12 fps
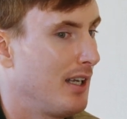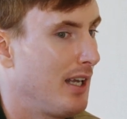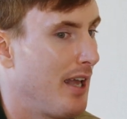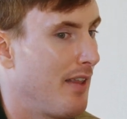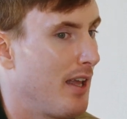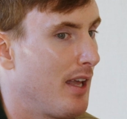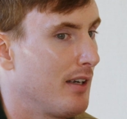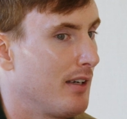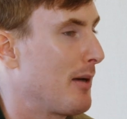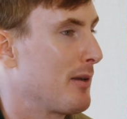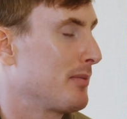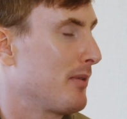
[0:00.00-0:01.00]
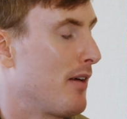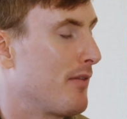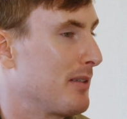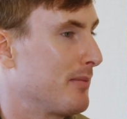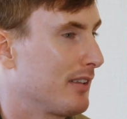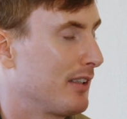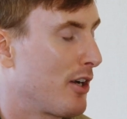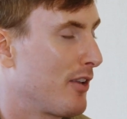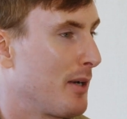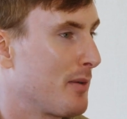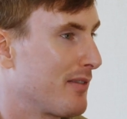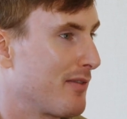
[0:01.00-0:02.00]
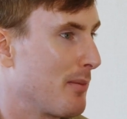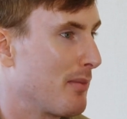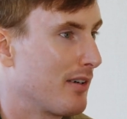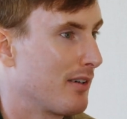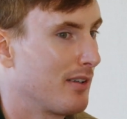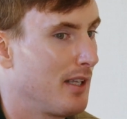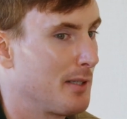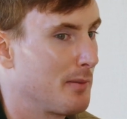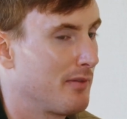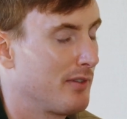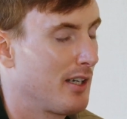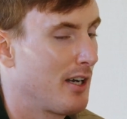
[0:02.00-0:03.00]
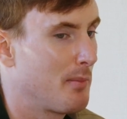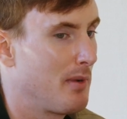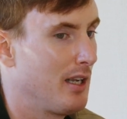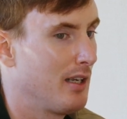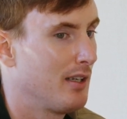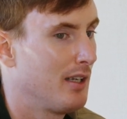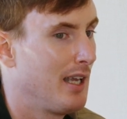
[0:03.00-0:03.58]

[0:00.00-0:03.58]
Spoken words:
And then now it's obviously like hardly anyone's a farmer. Yeah. It's been fully automated.